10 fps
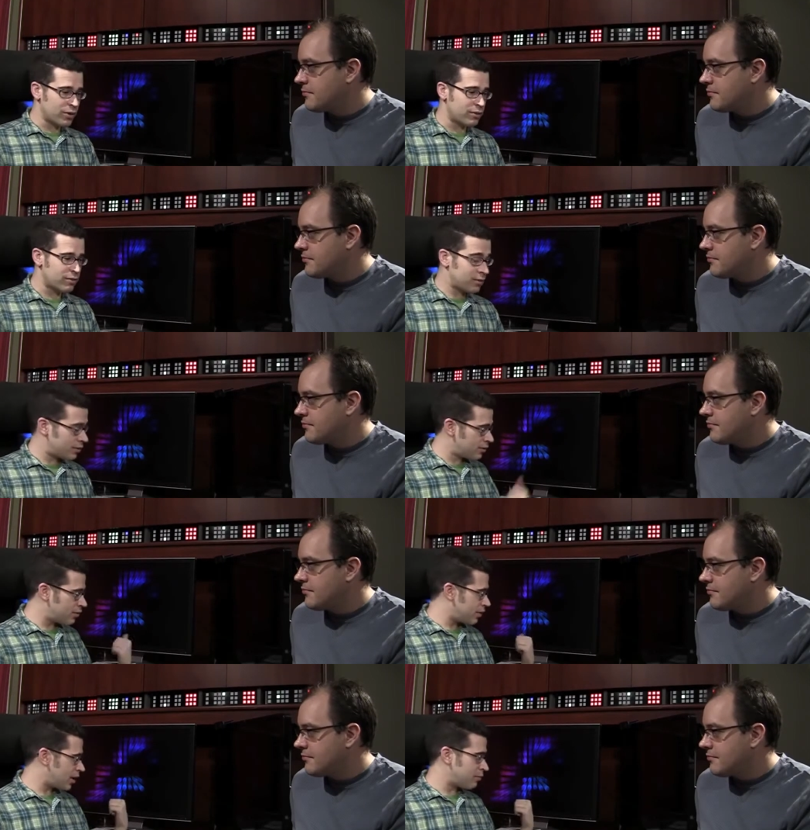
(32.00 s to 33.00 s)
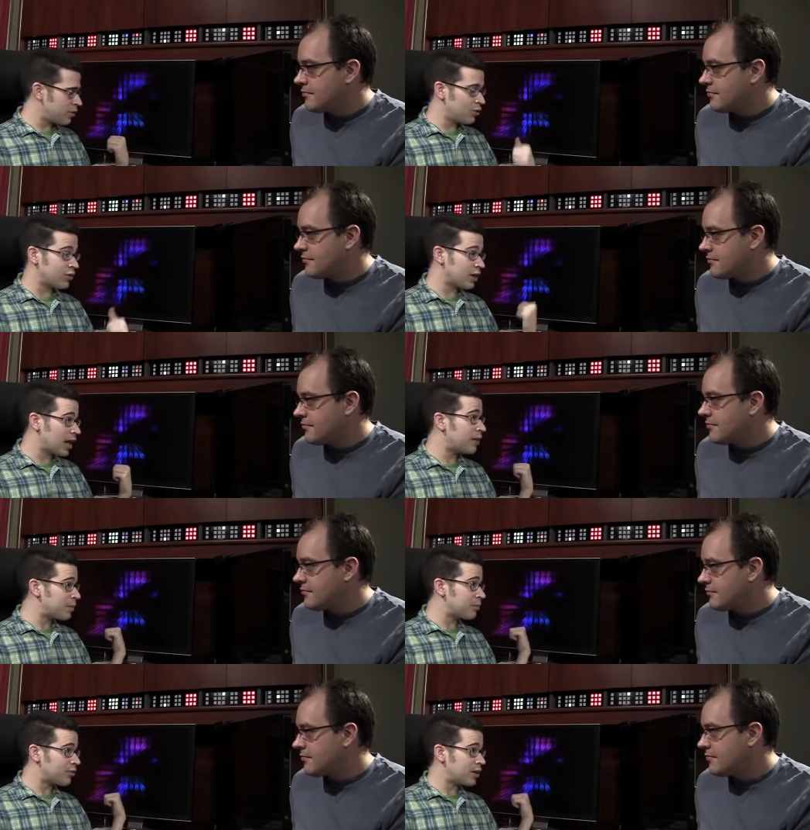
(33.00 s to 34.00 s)
Speaker 1: ones that I'm using. A lot of
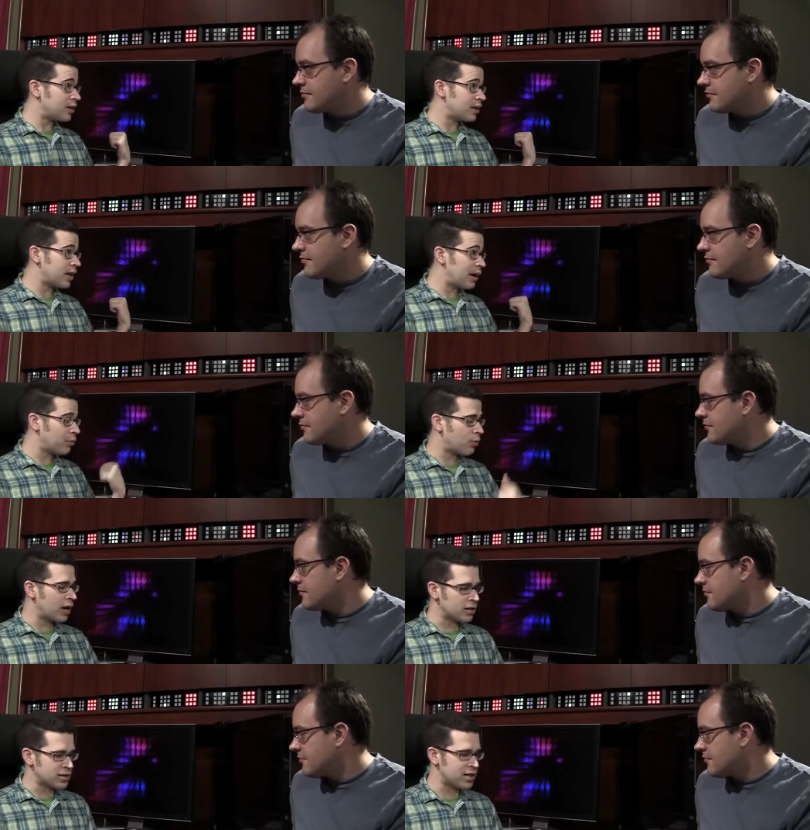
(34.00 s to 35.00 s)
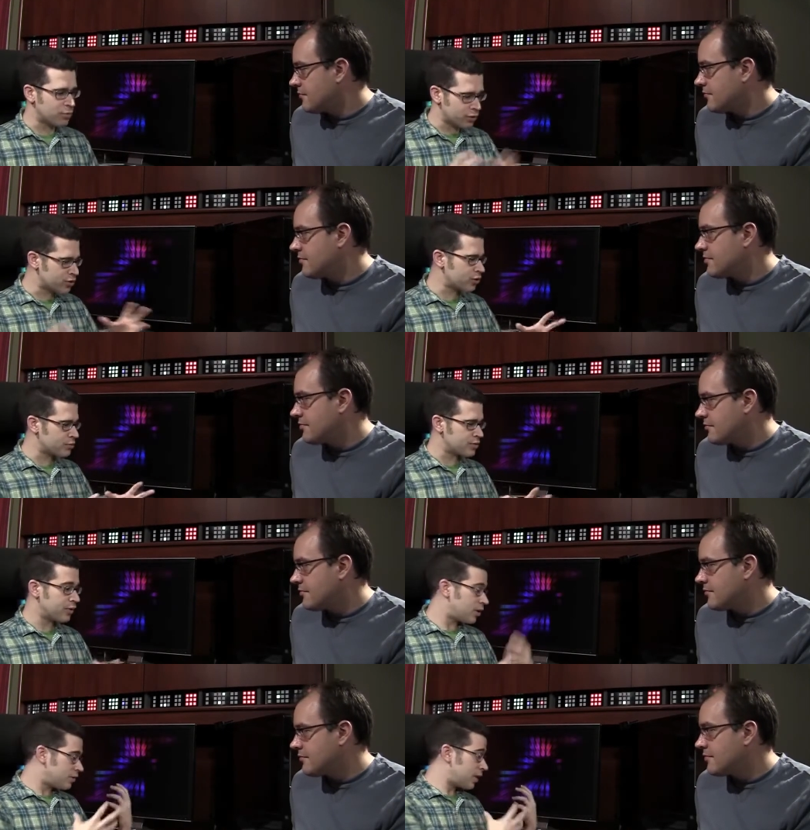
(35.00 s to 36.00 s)
people say that the Apple Wireless keyboard, in terms of
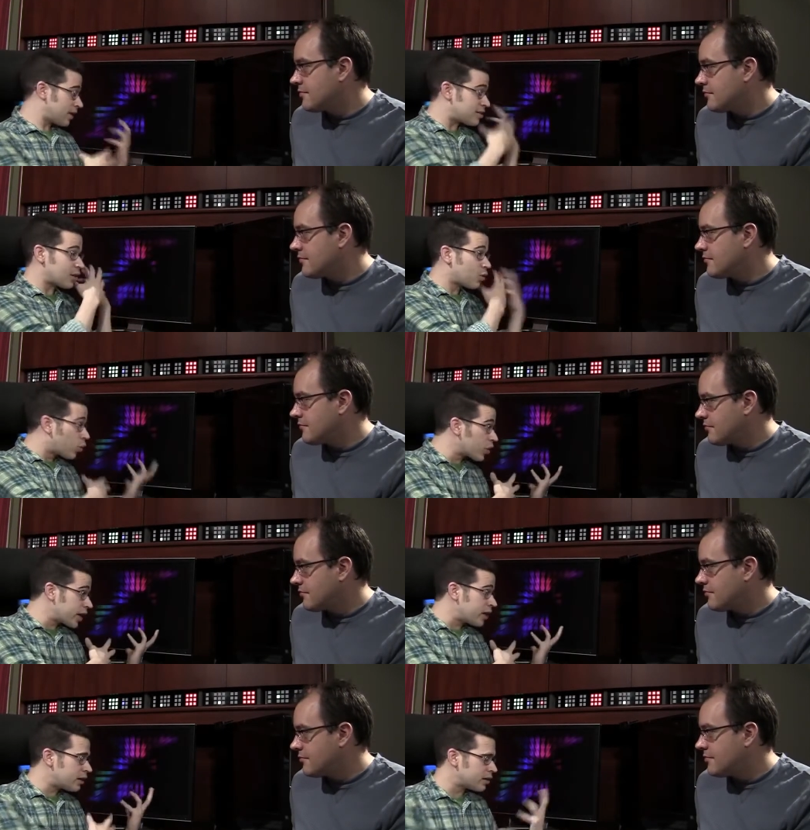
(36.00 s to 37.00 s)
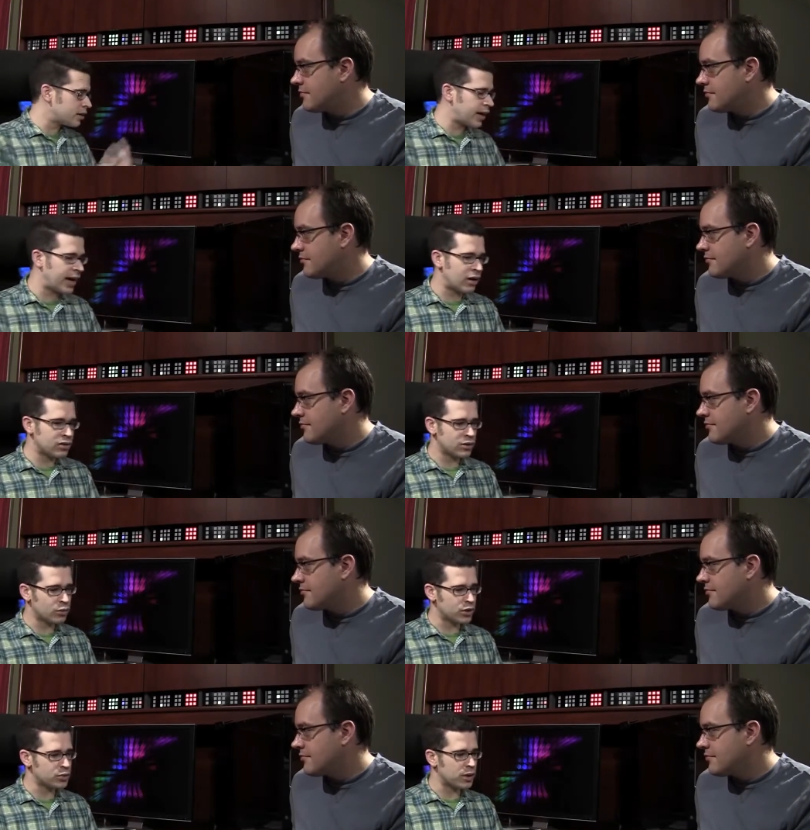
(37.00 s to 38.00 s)
a, at least a QWERTY layout,
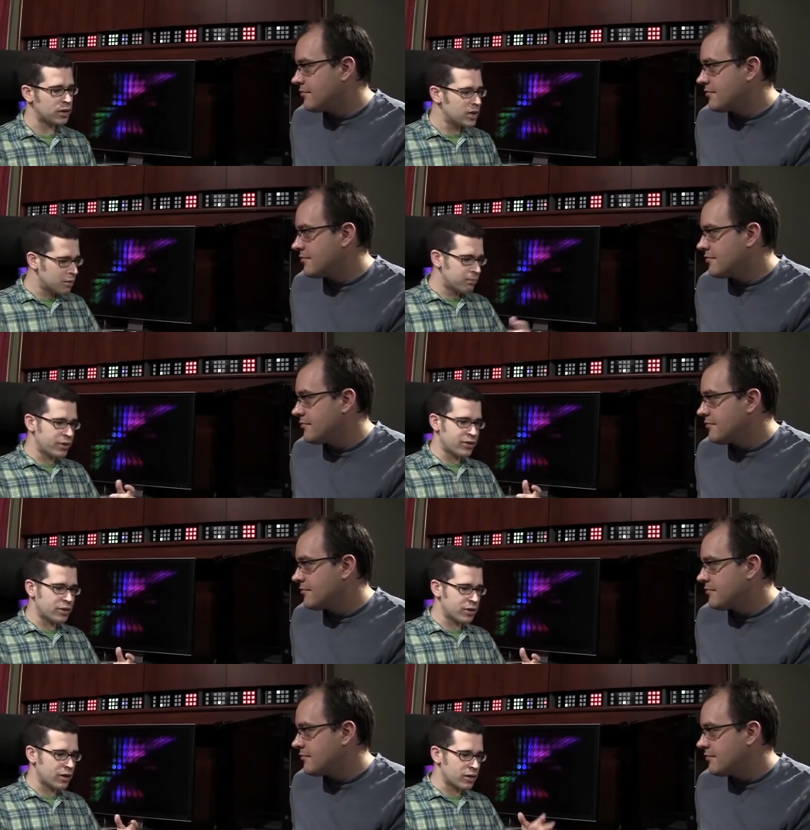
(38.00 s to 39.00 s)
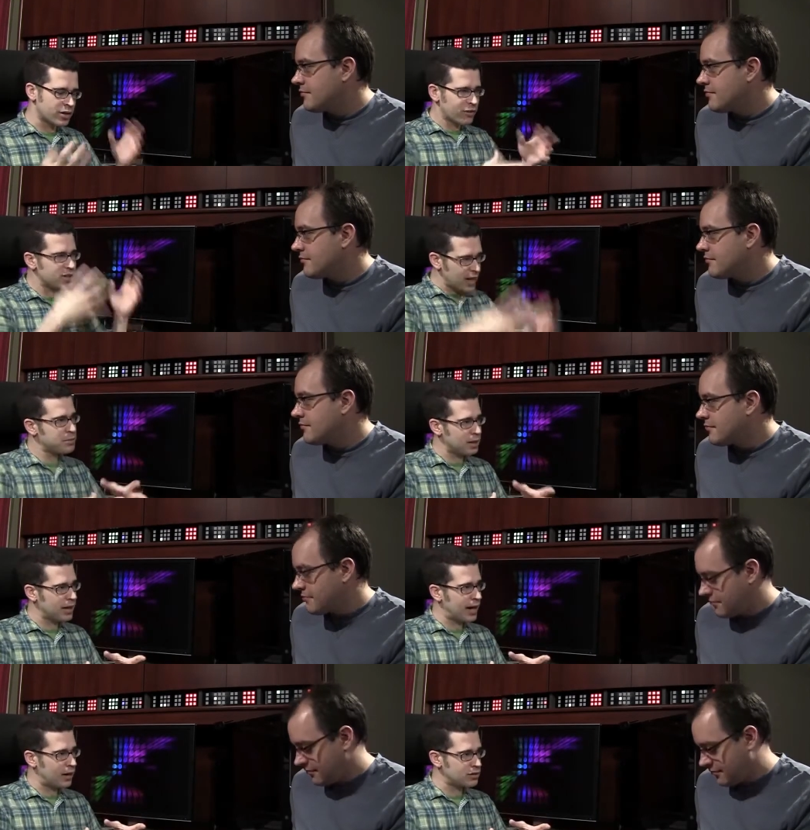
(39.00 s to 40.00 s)
works well. But there are different types of
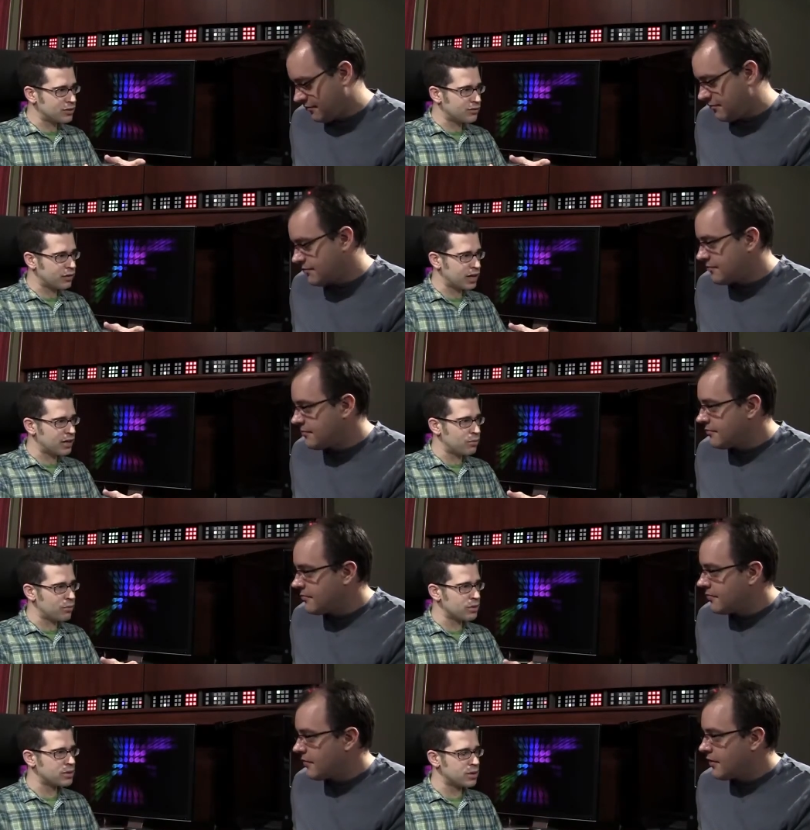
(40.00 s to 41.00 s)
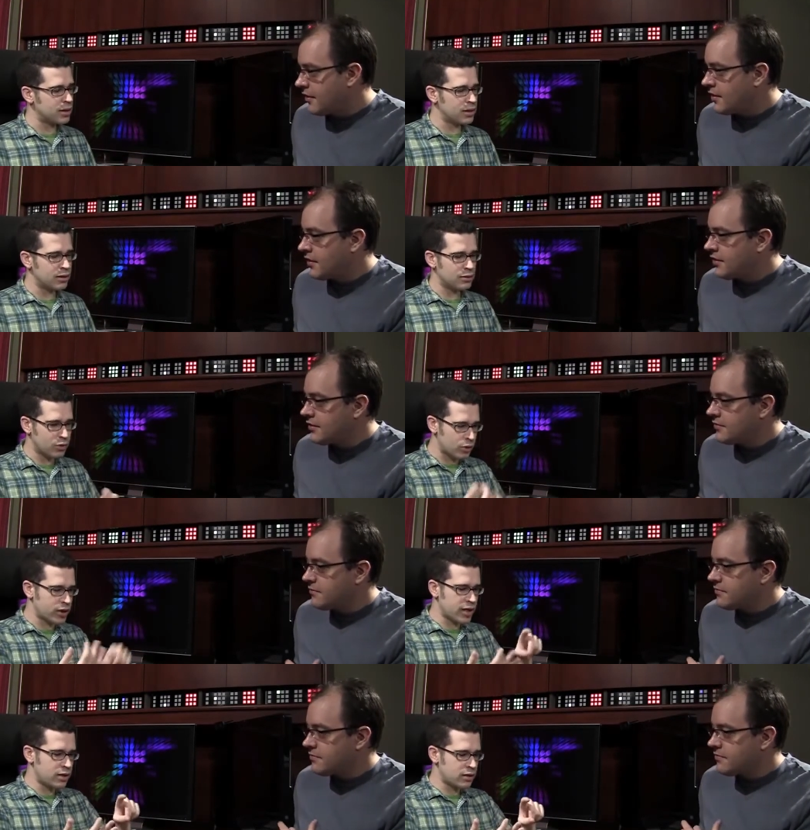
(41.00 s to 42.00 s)
layouts for keyboards: uh,
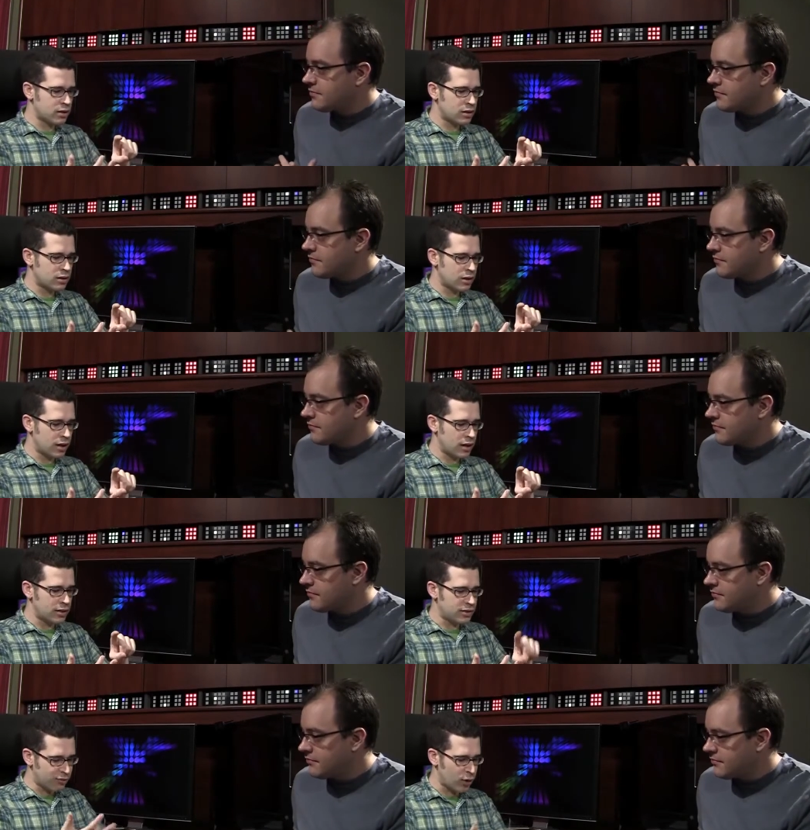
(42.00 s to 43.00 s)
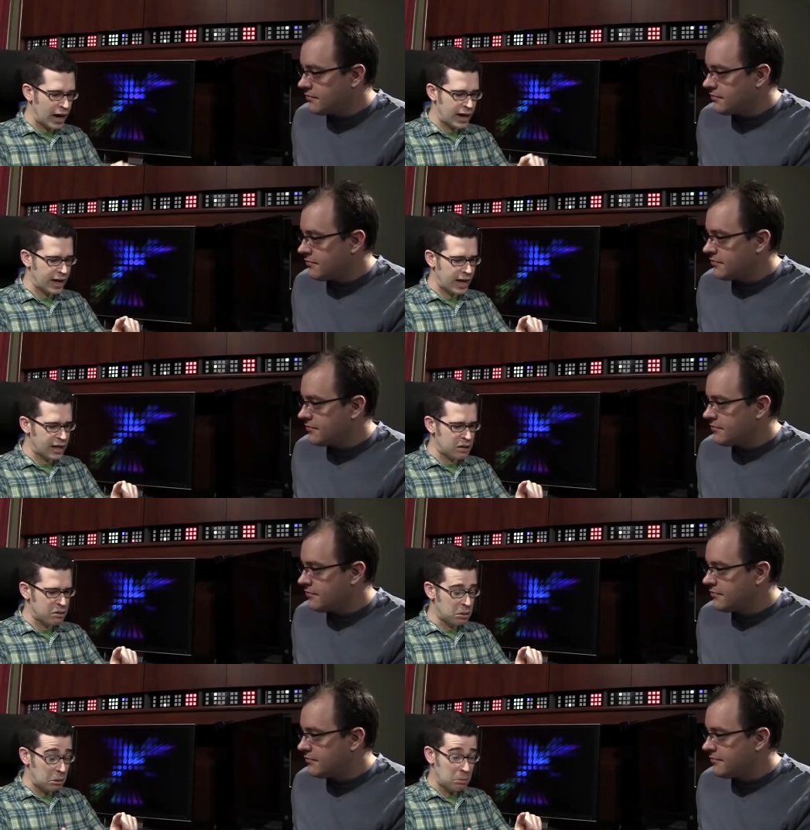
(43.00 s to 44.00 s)
QWERTY, uh, Dvorak, and
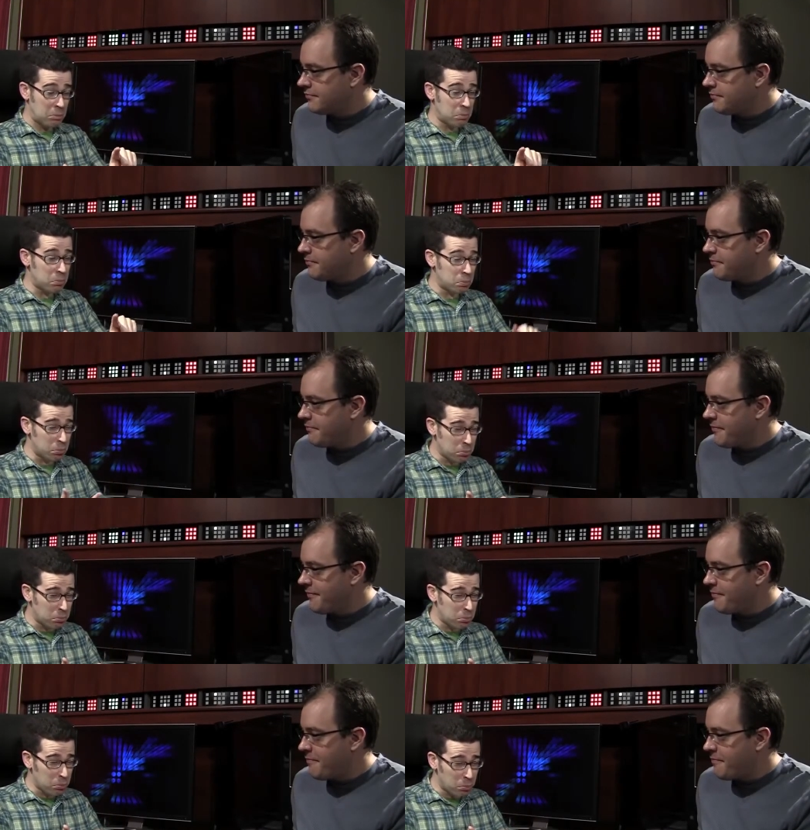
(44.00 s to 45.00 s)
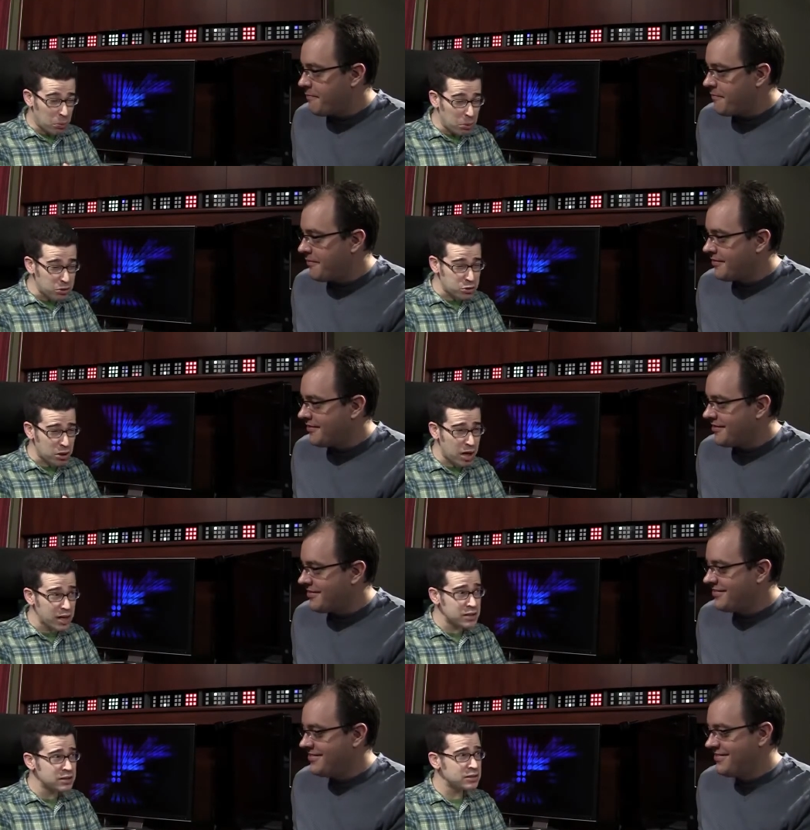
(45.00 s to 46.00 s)

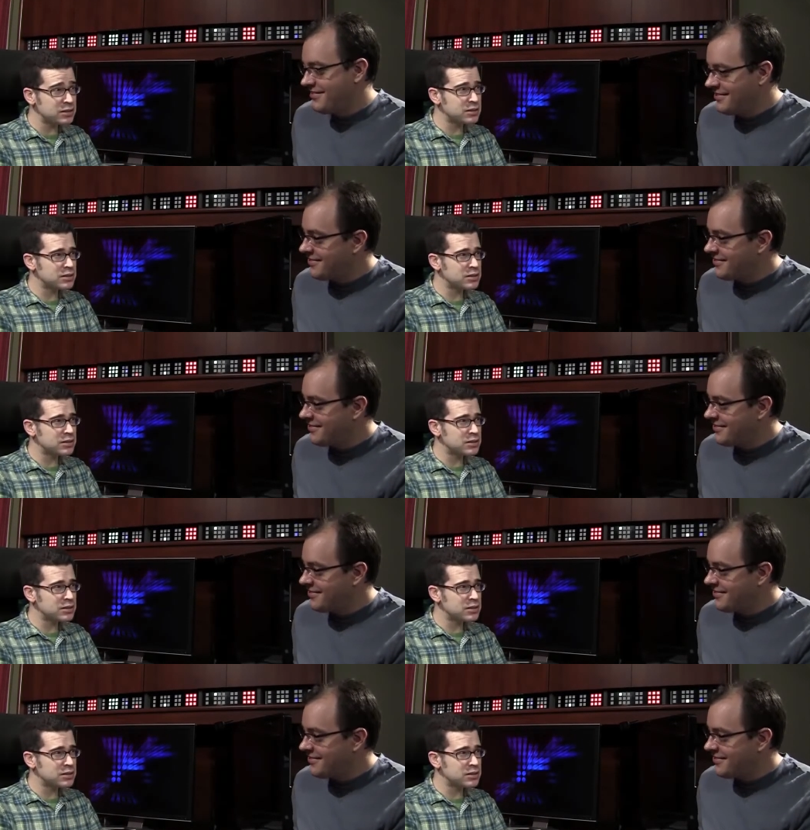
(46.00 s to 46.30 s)
Maltron.